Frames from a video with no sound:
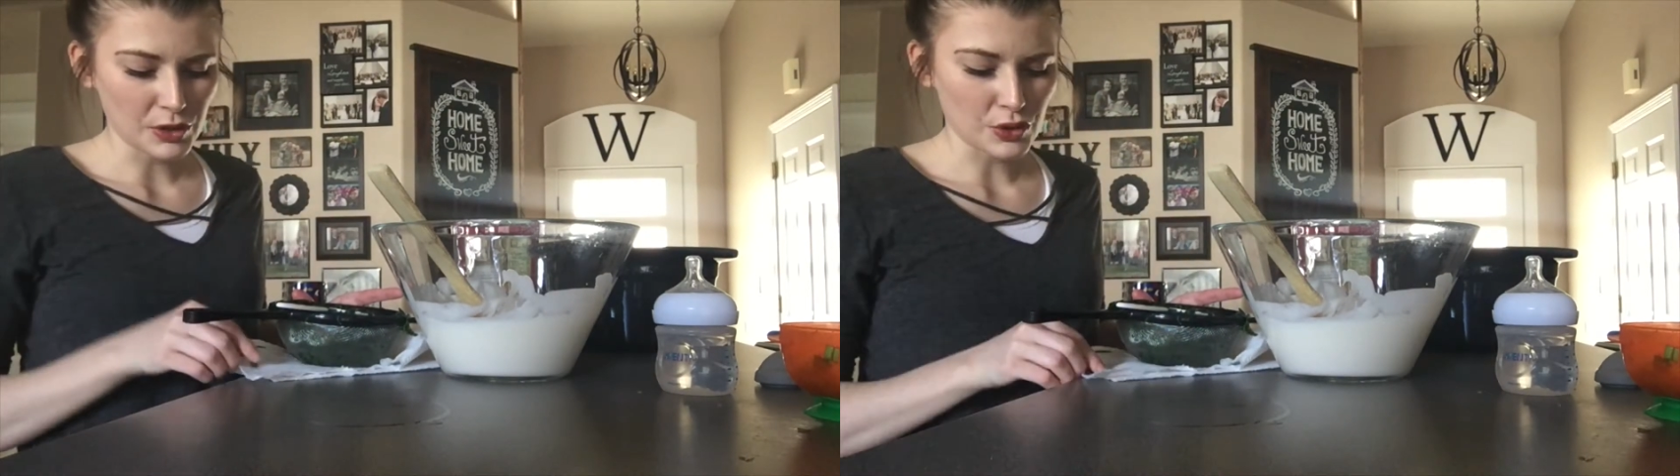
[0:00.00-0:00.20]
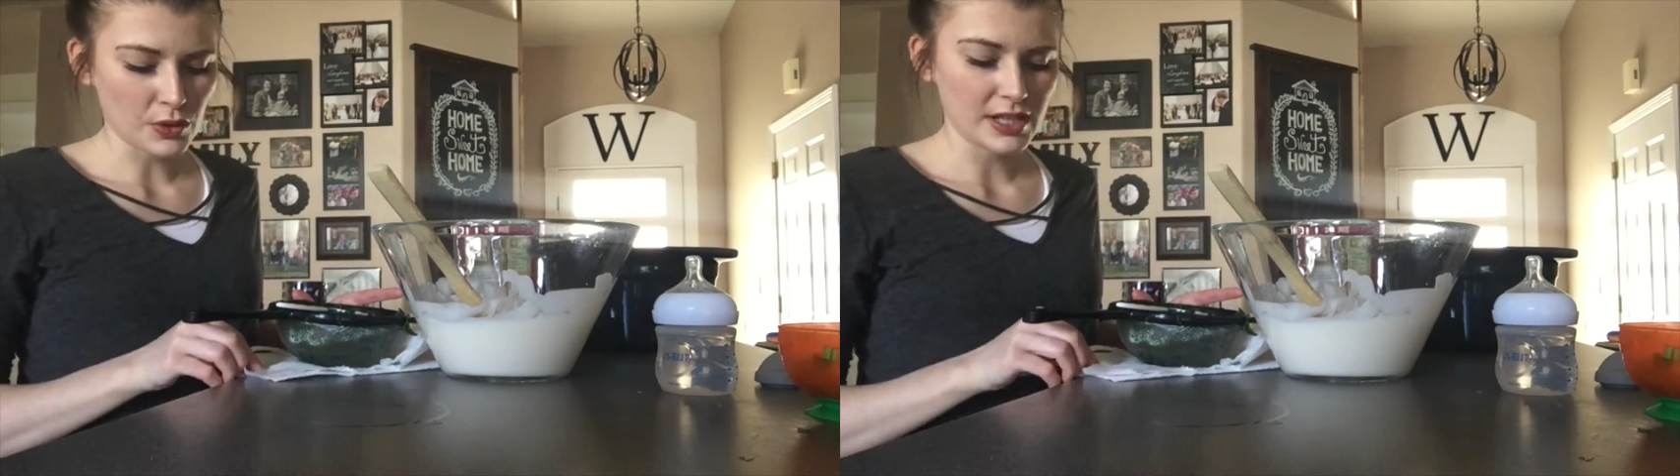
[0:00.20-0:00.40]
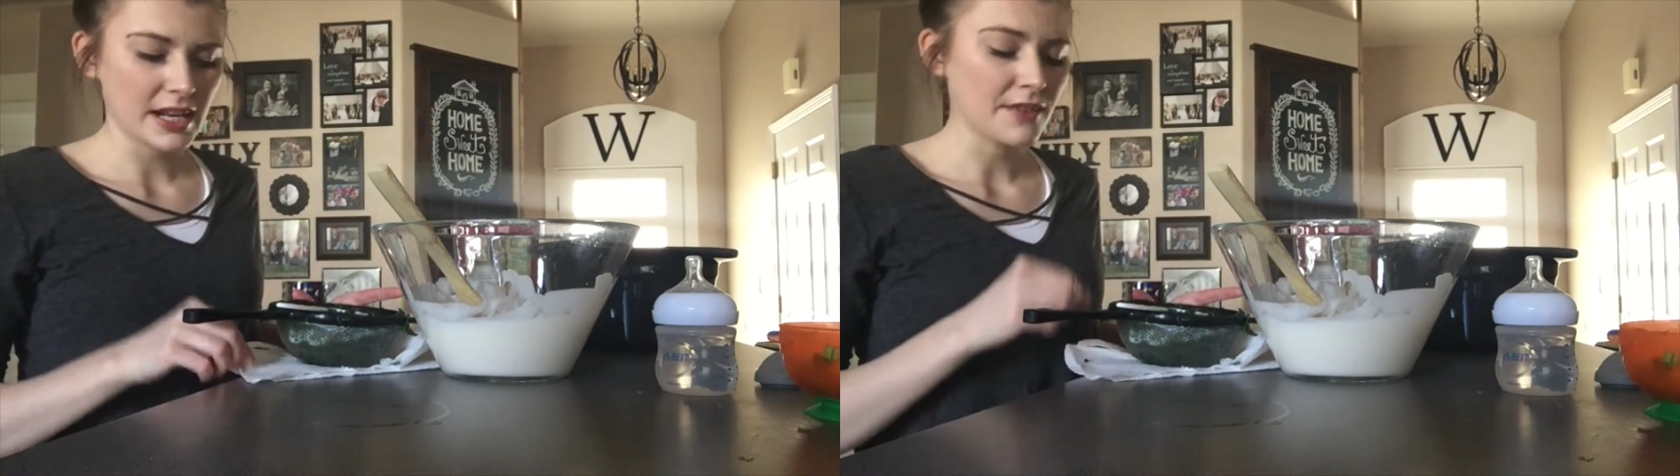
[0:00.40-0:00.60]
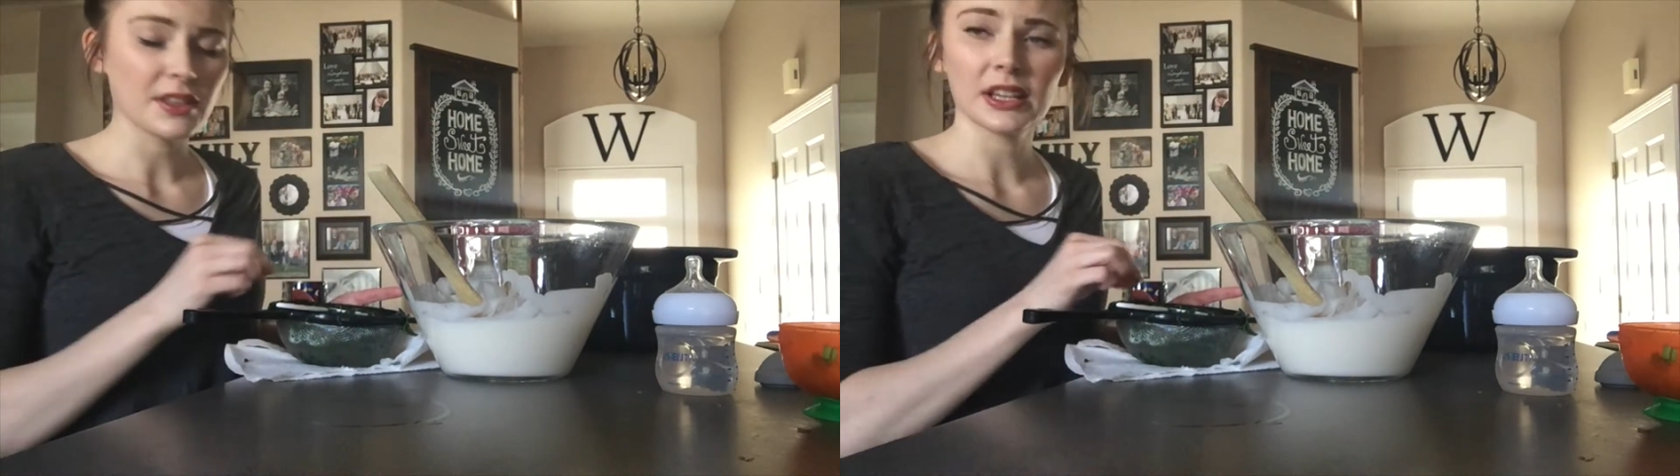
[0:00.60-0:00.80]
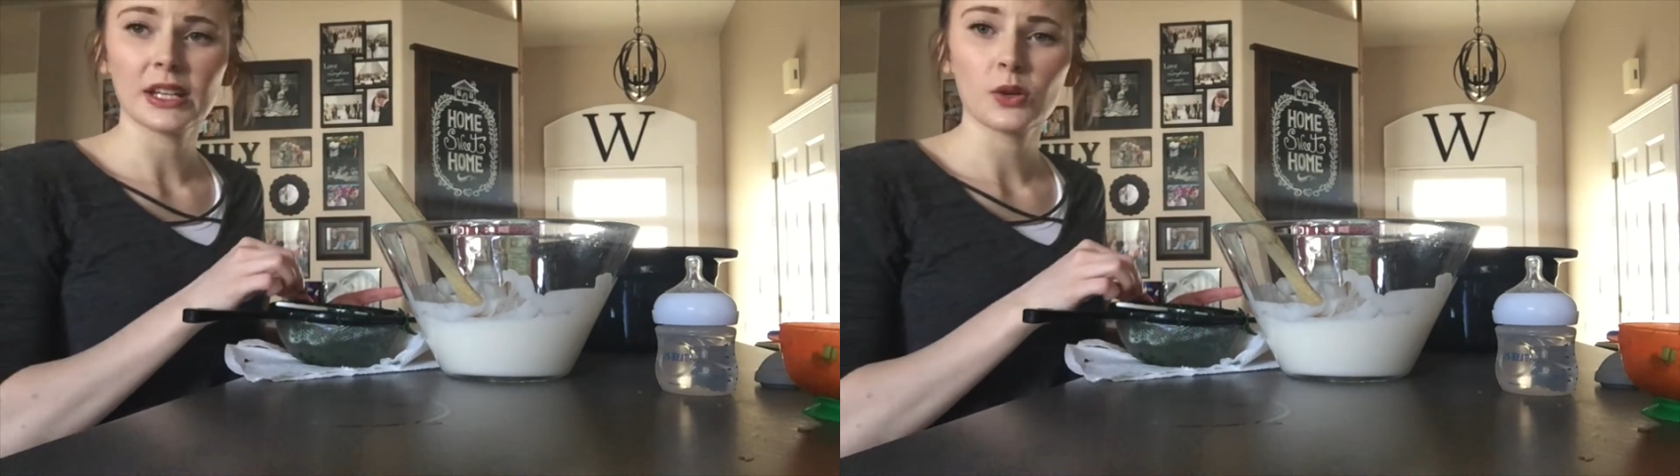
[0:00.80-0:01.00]
majority of
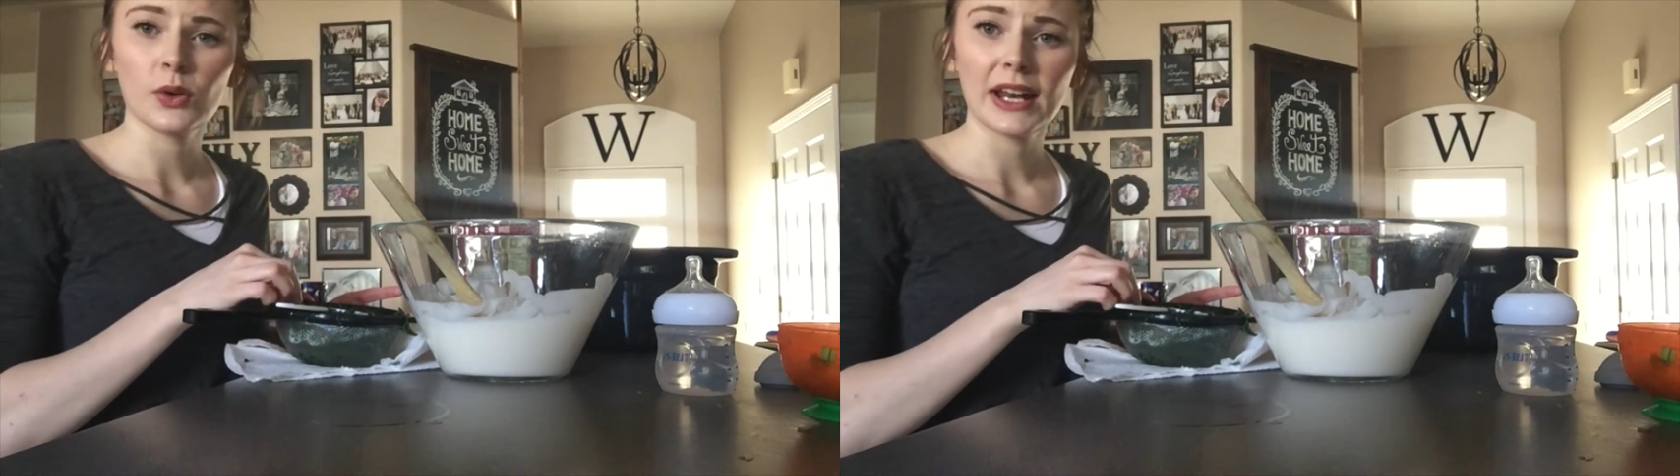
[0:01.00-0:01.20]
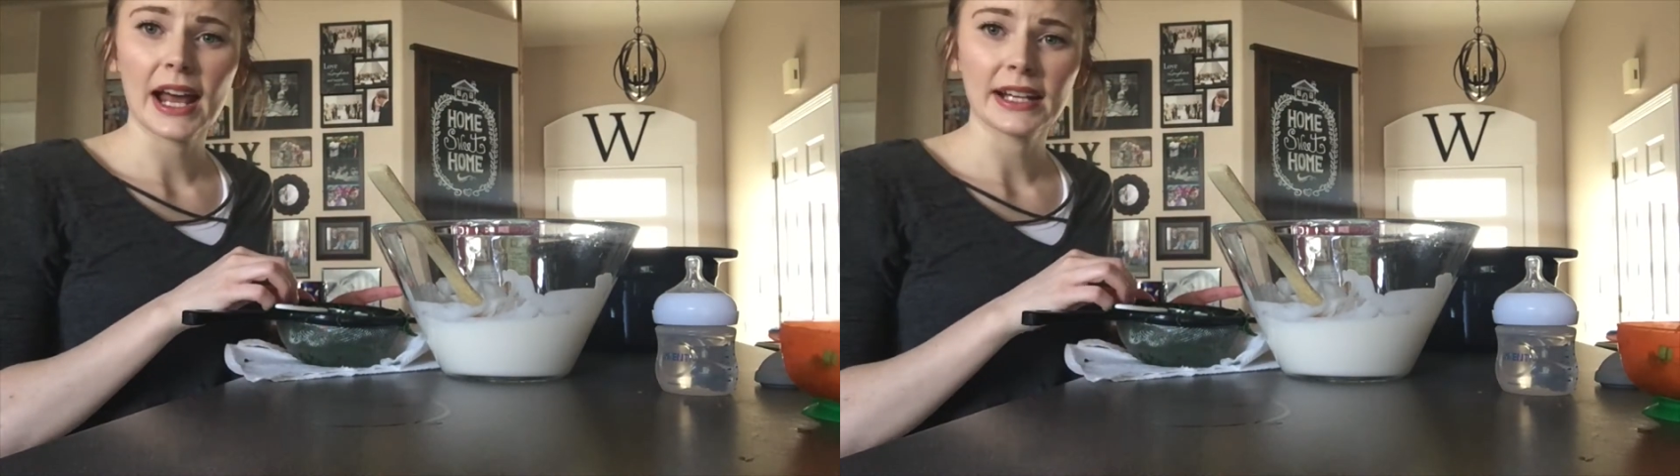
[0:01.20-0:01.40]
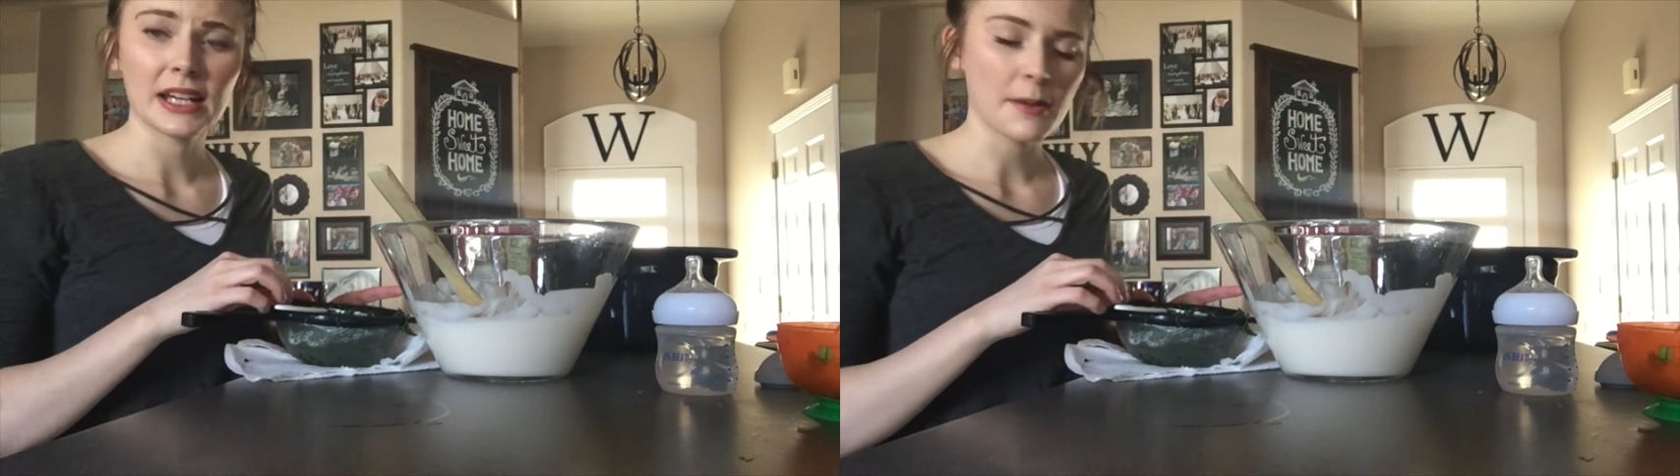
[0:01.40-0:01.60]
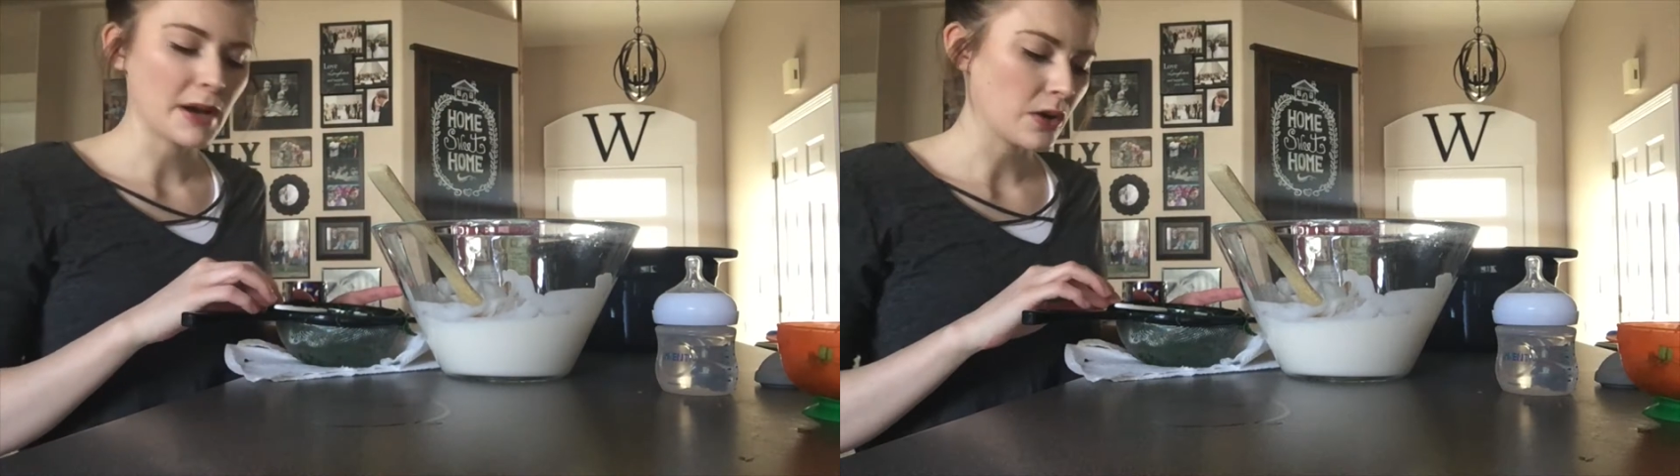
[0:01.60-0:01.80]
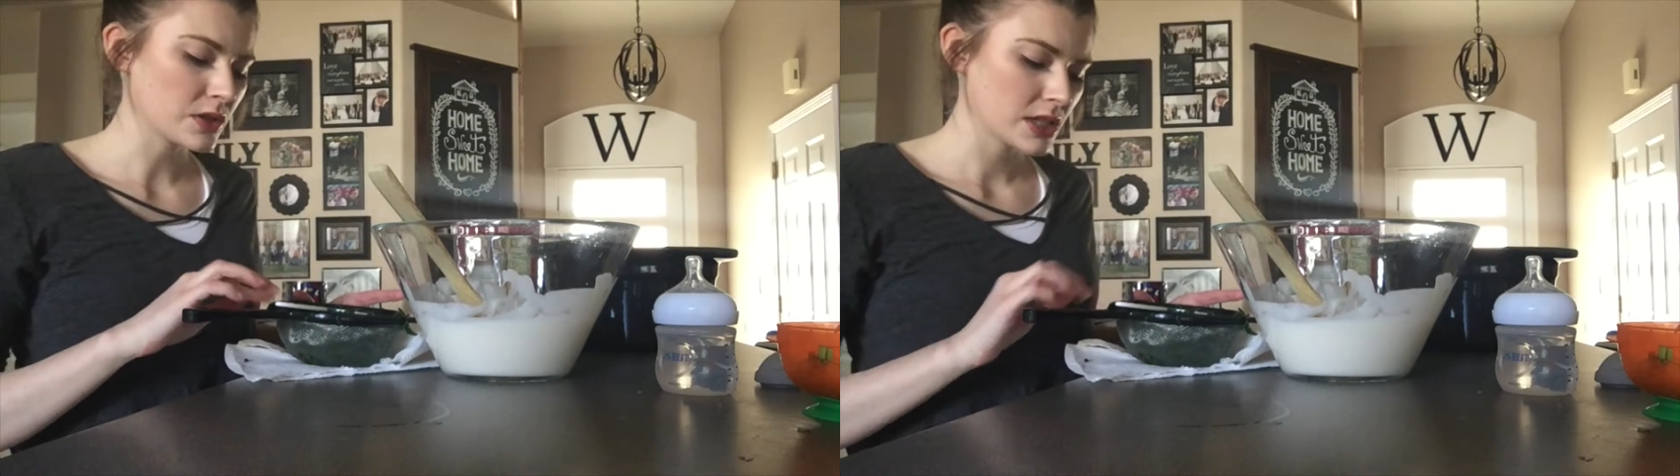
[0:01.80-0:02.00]
the liquid had come
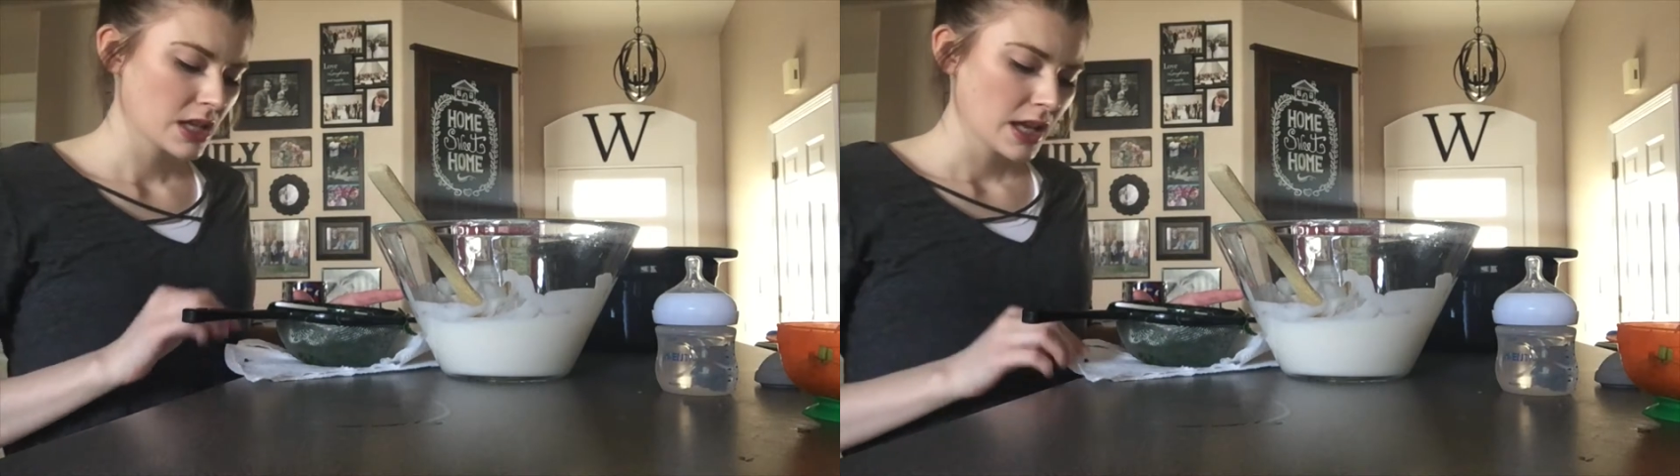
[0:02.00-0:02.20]
out.